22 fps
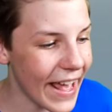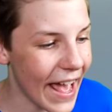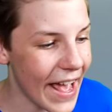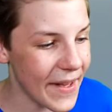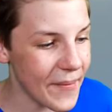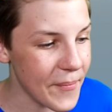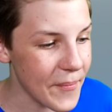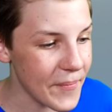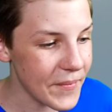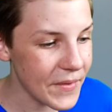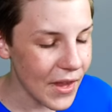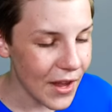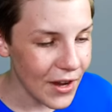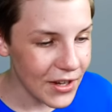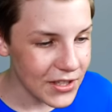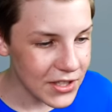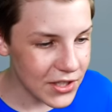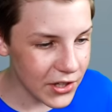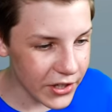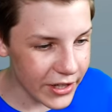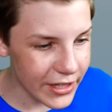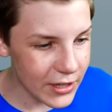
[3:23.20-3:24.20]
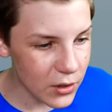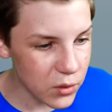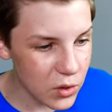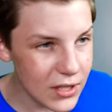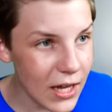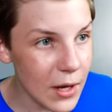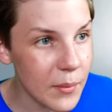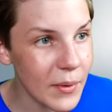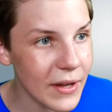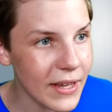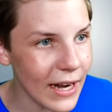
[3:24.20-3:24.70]
okay, so it
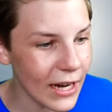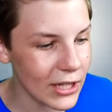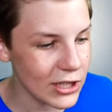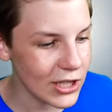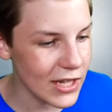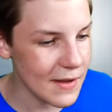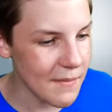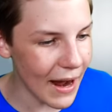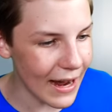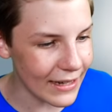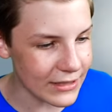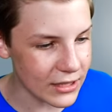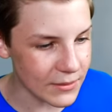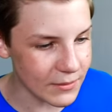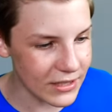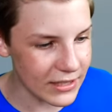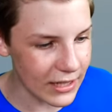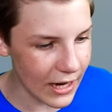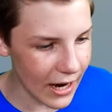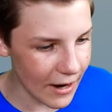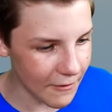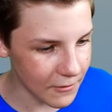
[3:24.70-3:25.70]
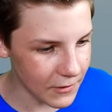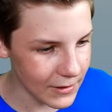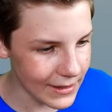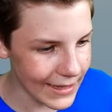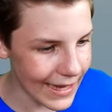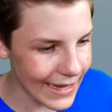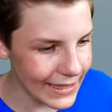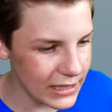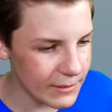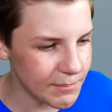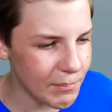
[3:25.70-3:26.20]
looks like we can actually buy some stuff.
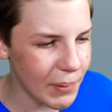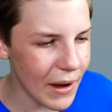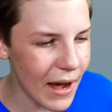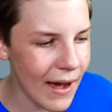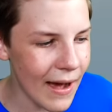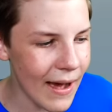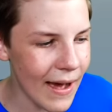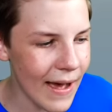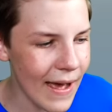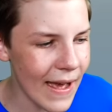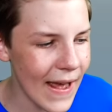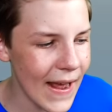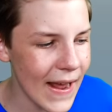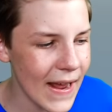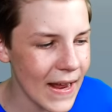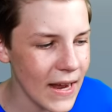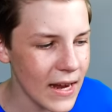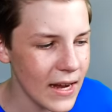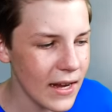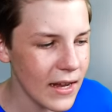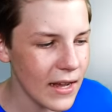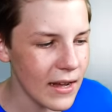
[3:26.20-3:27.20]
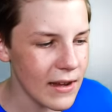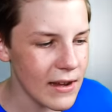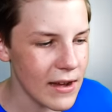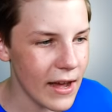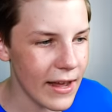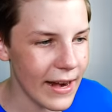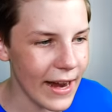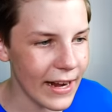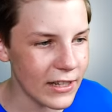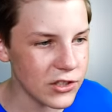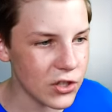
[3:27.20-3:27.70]
Let's buy
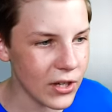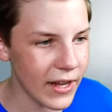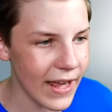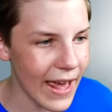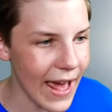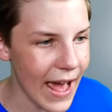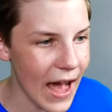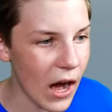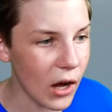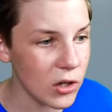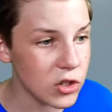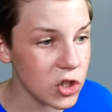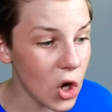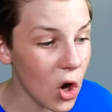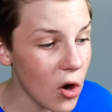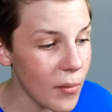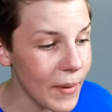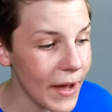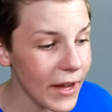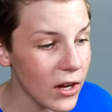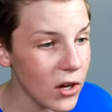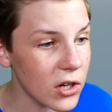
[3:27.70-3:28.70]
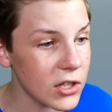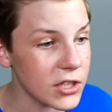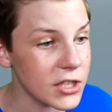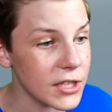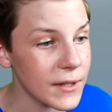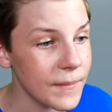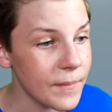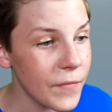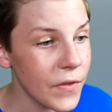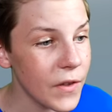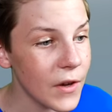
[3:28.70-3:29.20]
an extra count. Oh my gosh.
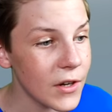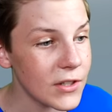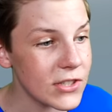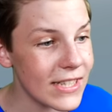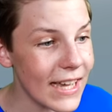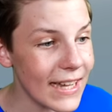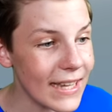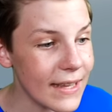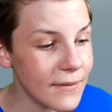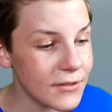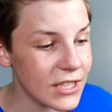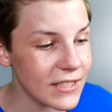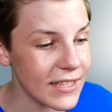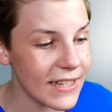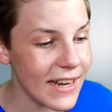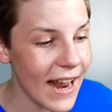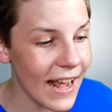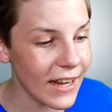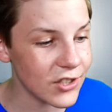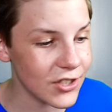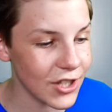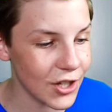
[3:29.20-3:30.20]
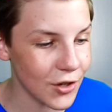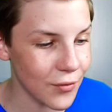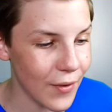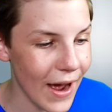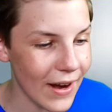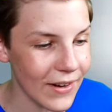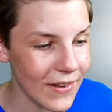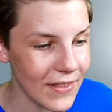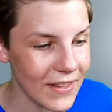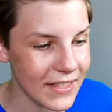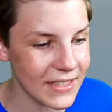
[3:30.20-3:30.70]
So that gives us an extra
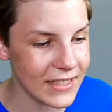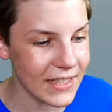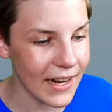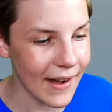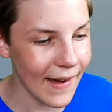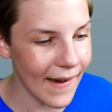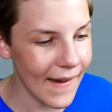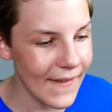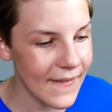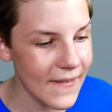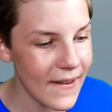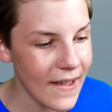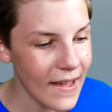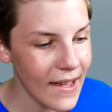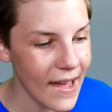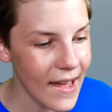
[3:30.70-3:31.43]
crown at the start